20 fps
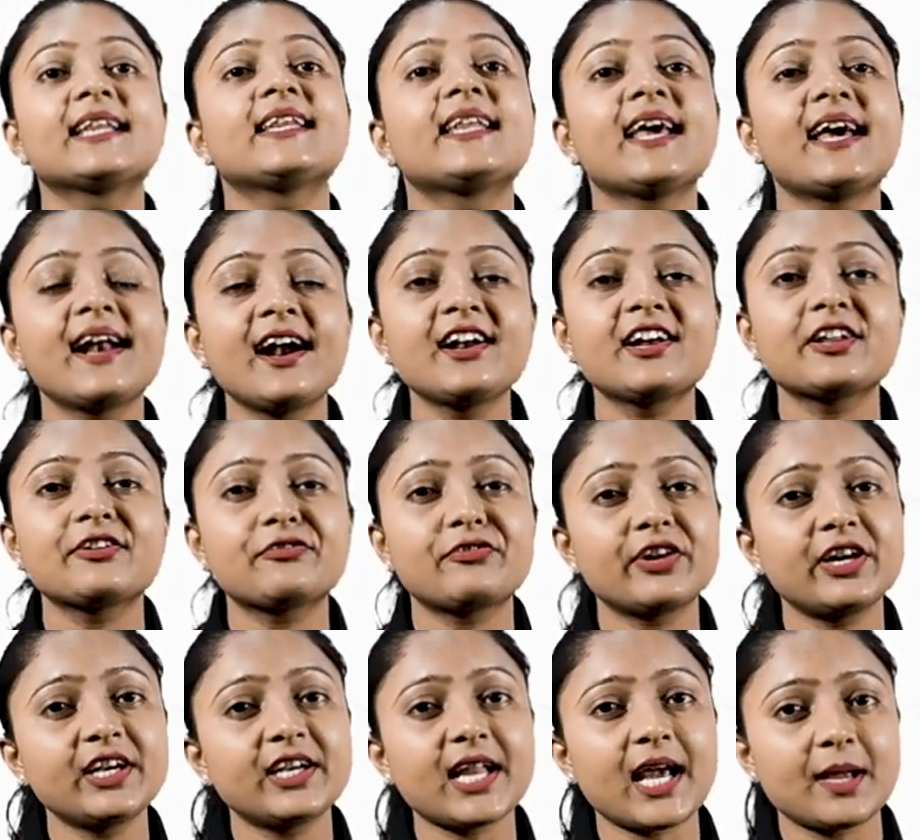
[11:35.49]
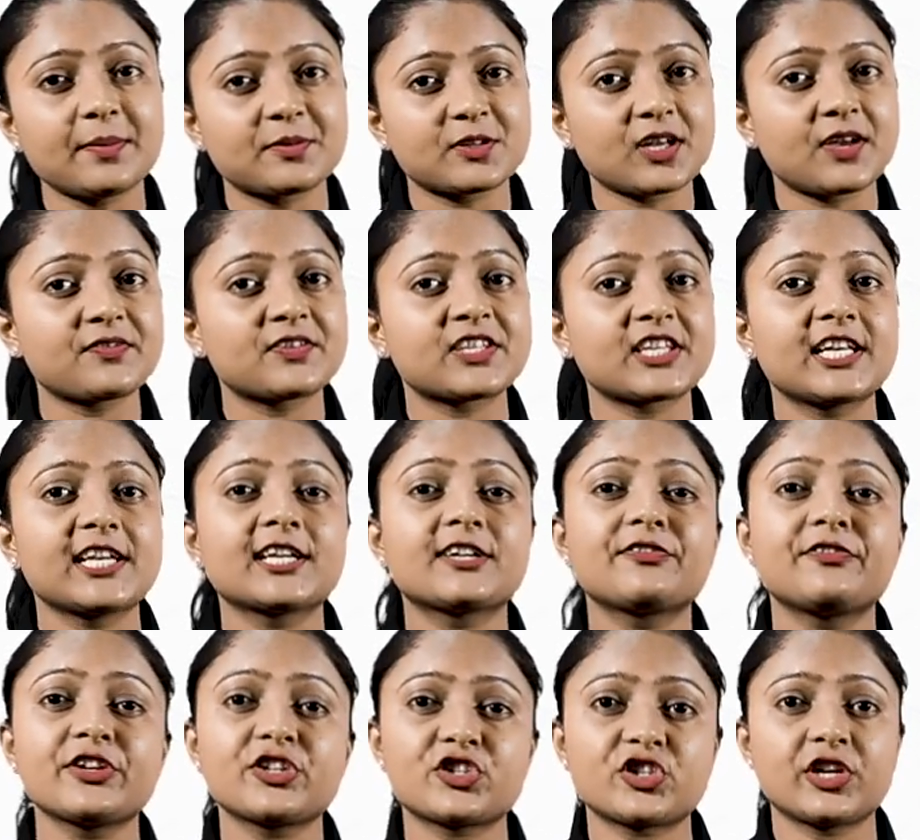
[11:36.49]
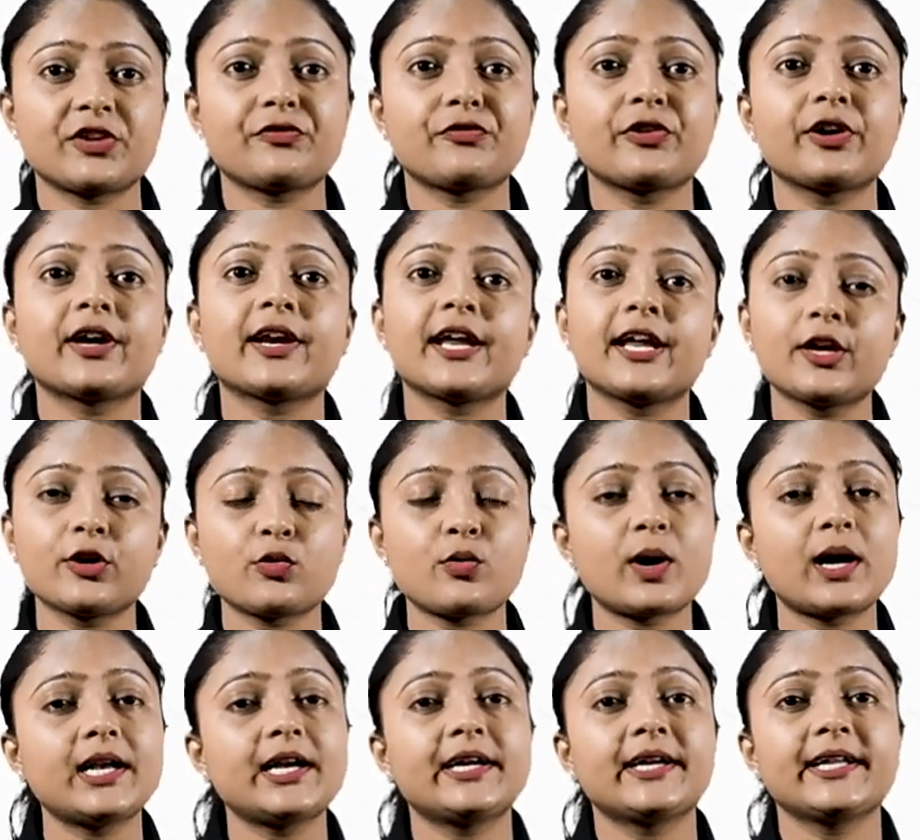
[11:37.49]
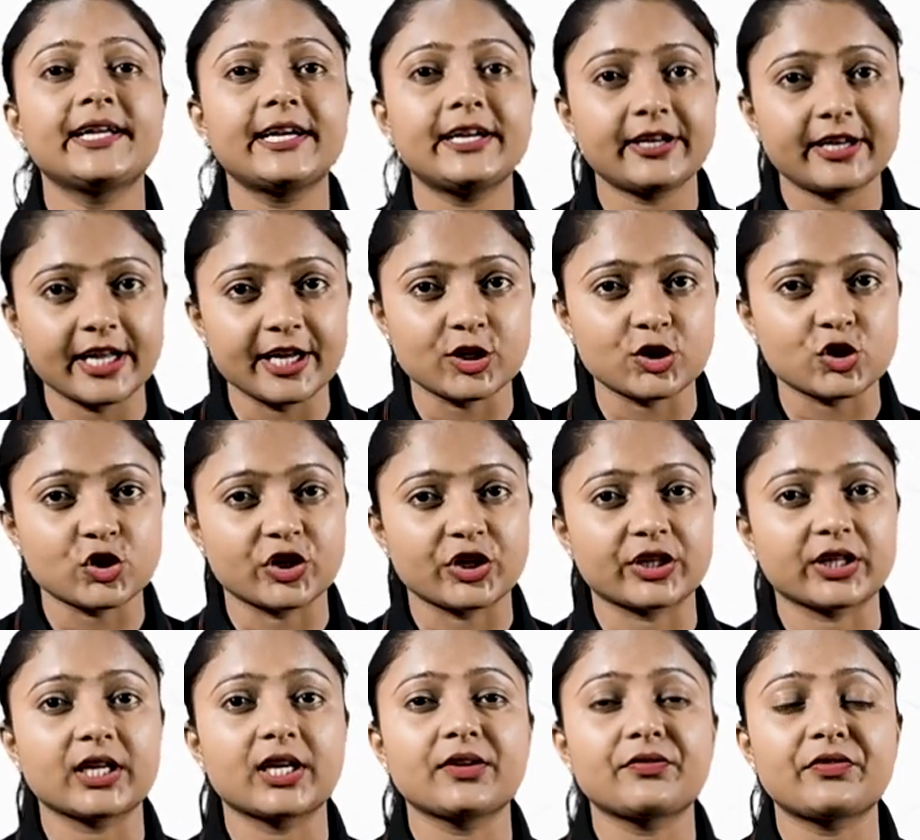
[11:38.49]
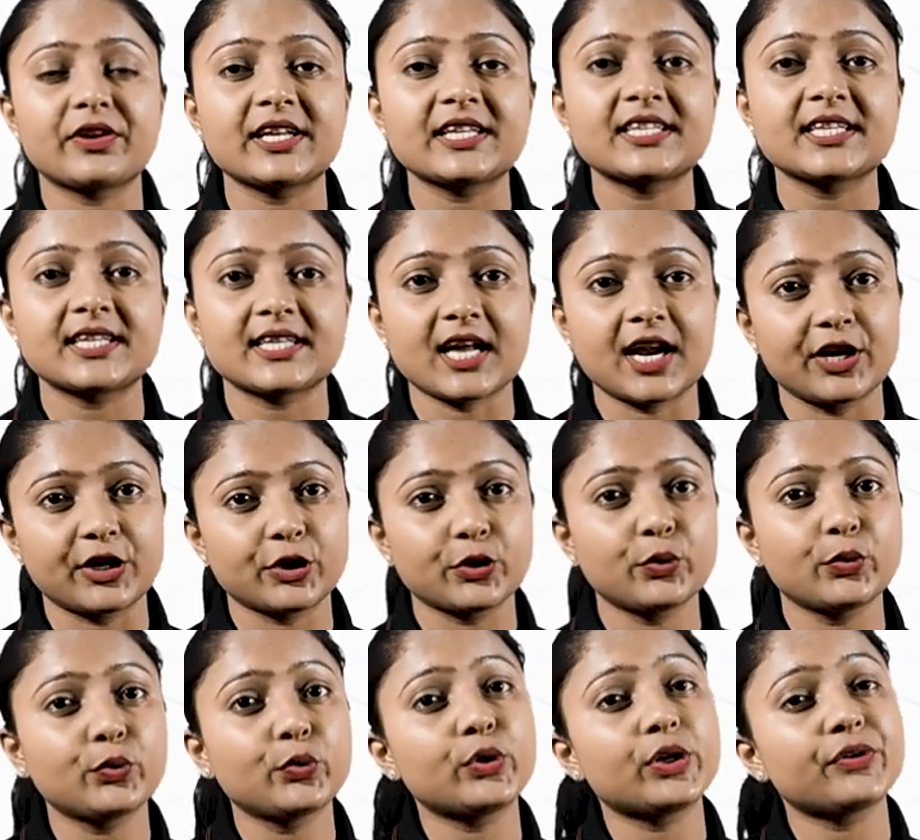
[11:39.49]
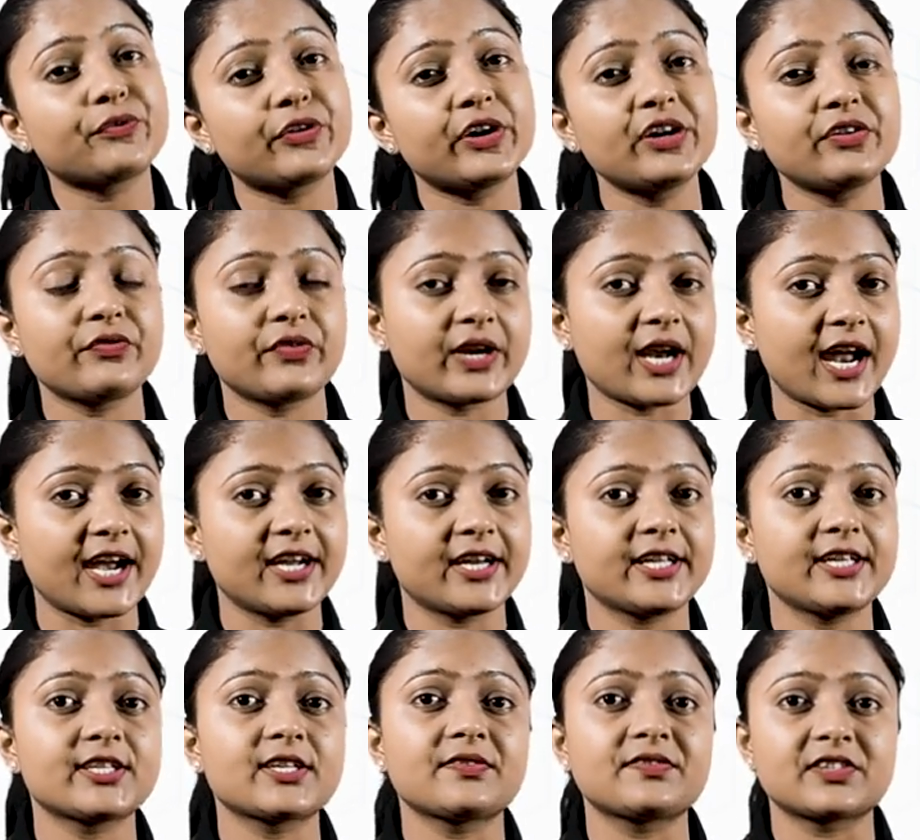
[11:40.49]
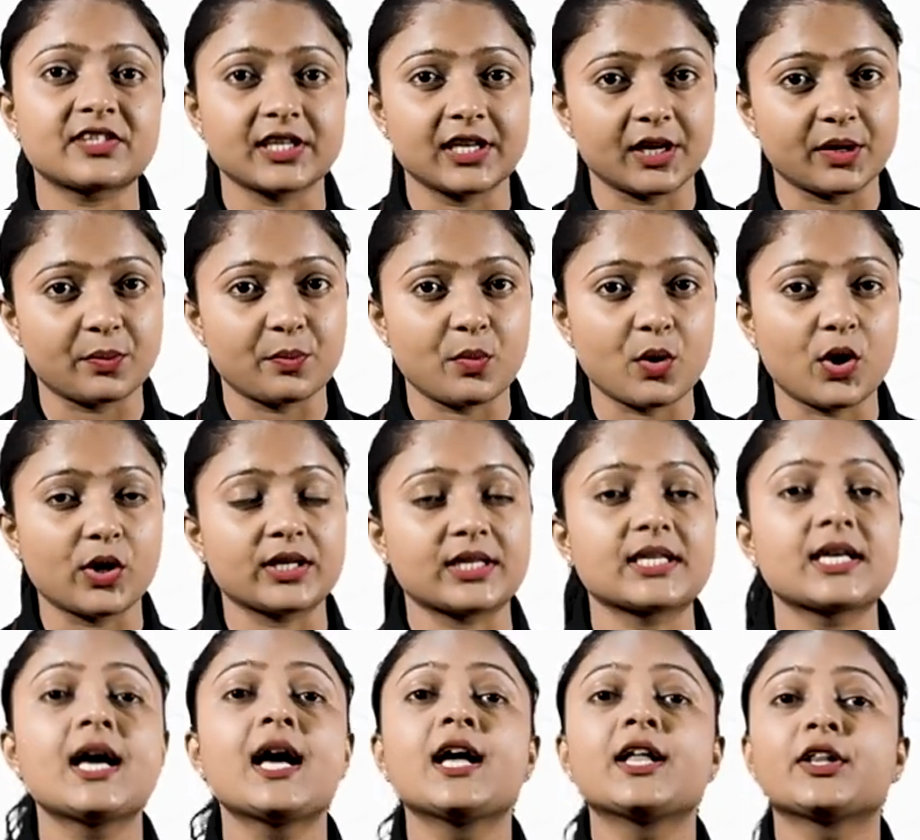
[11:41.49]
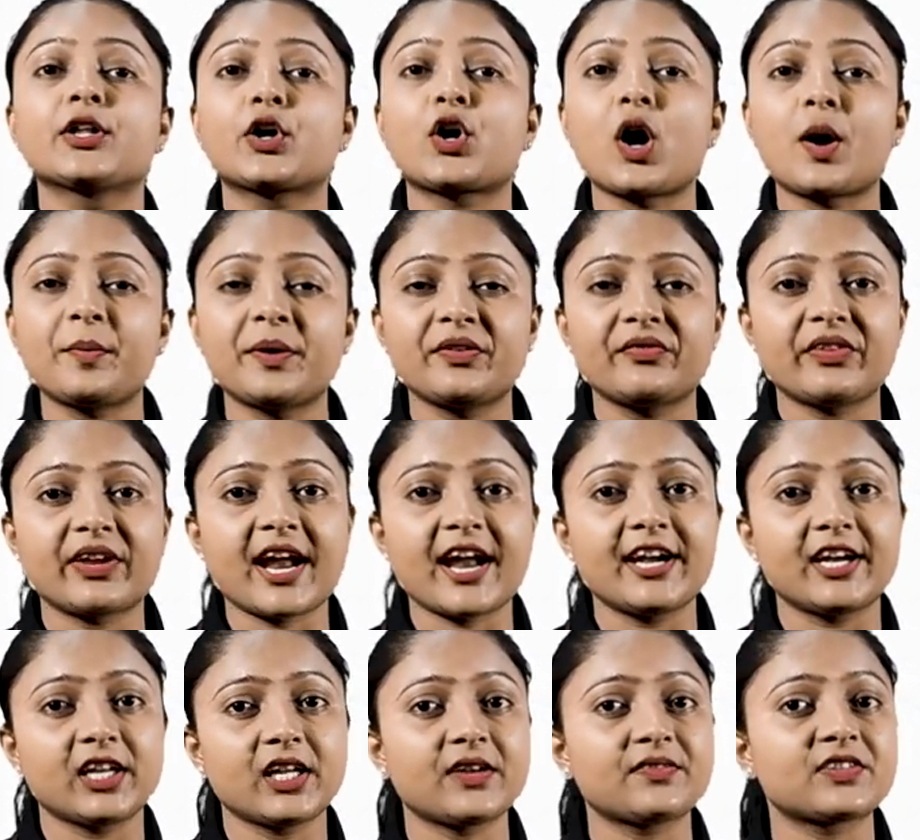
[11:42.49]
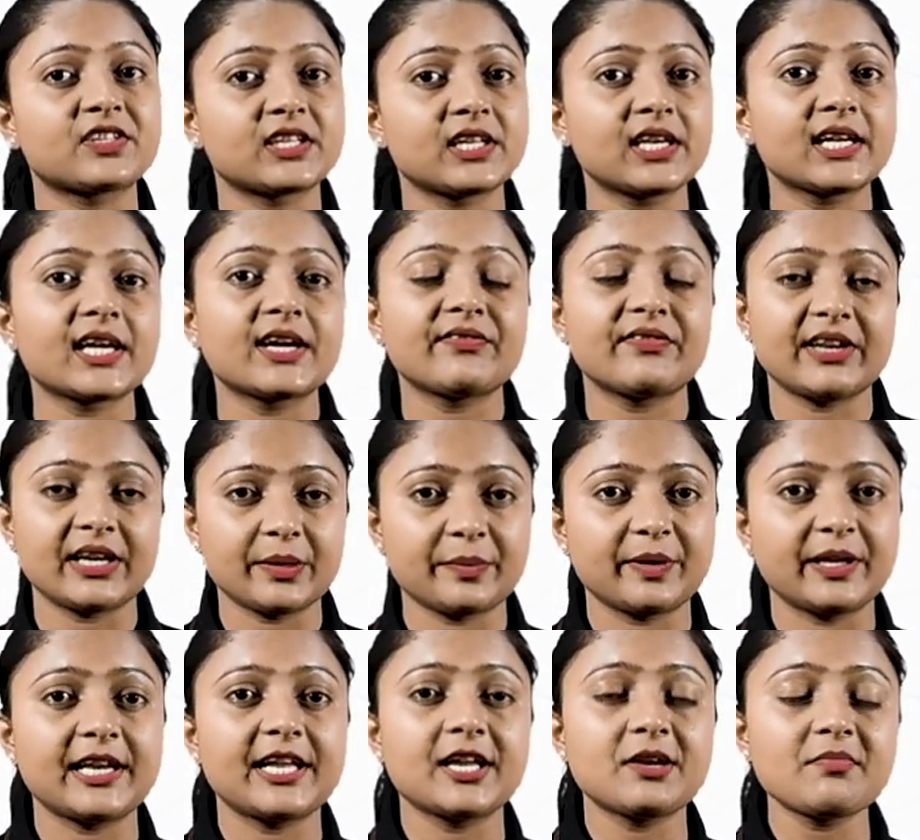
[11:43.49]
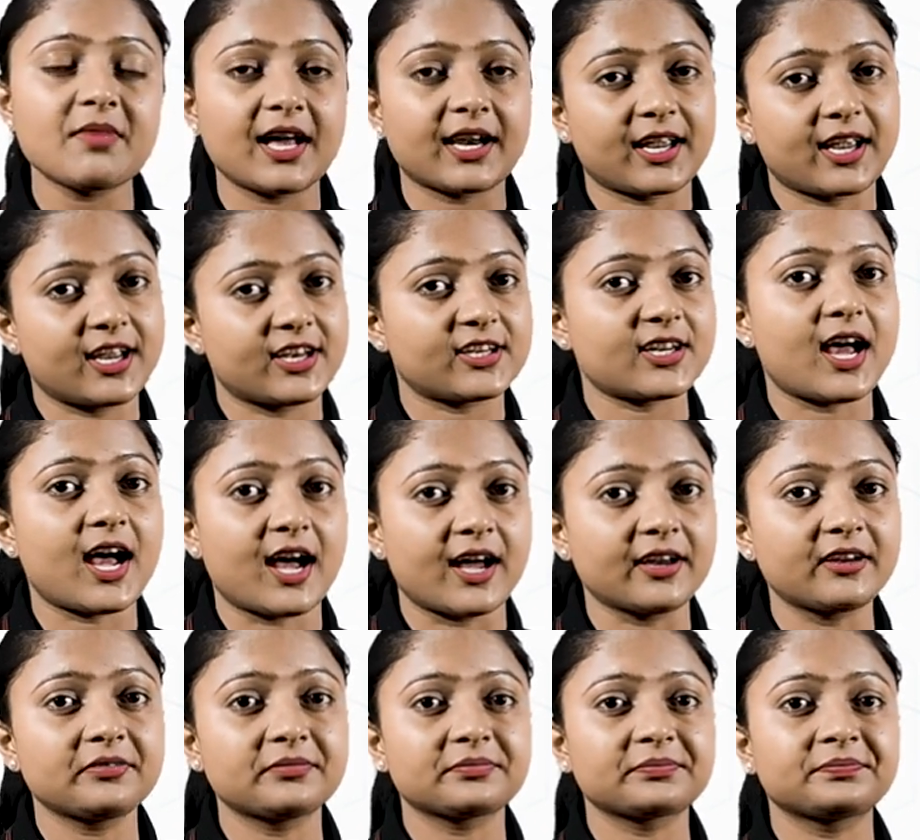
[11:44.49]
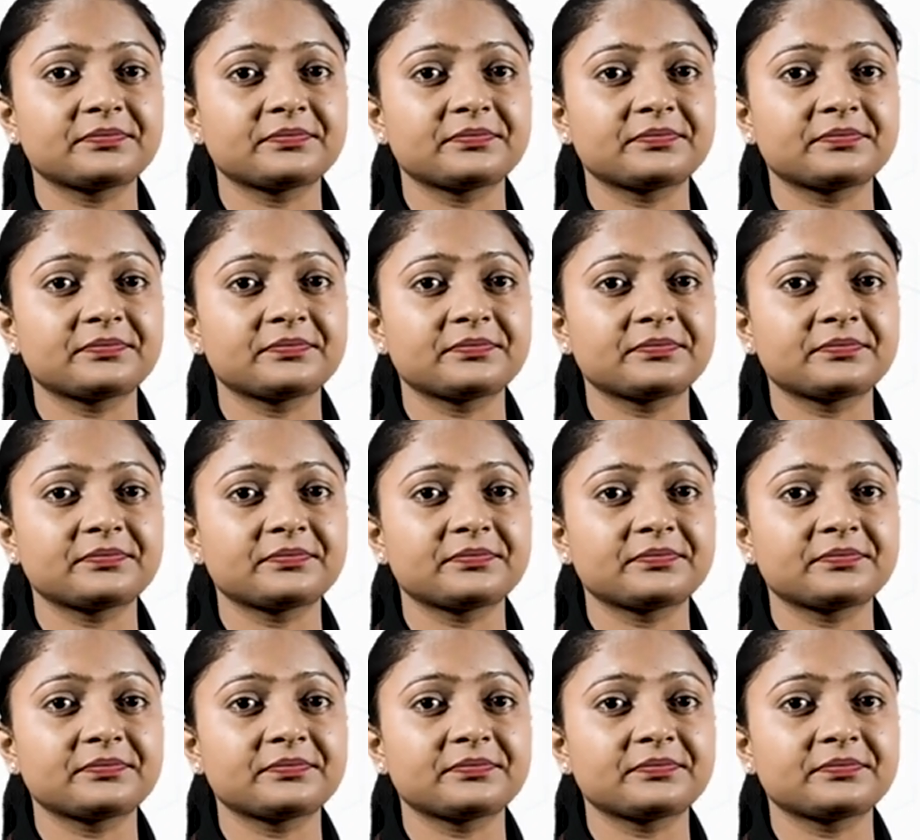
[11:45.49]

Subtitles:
There are different types of silk which differ in quality and texture. The differences are due to different varieties of silk moths. The common variety of silk available in market are